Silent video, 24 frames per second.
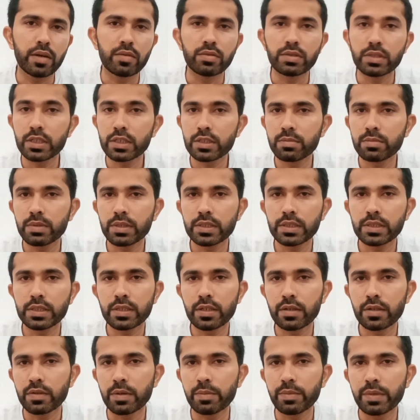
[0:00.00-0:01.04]
Around
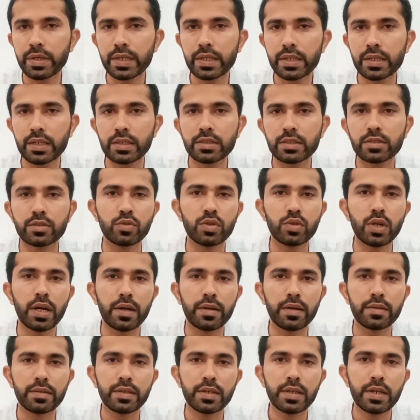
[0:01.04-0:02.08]
6% of Americans
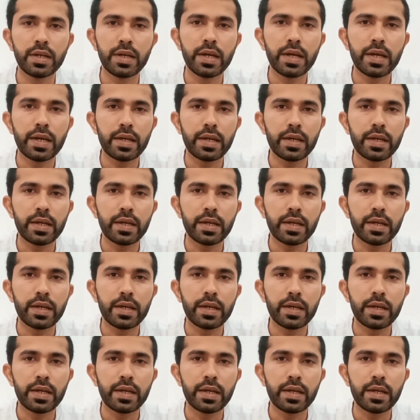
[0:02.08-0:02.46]
do not.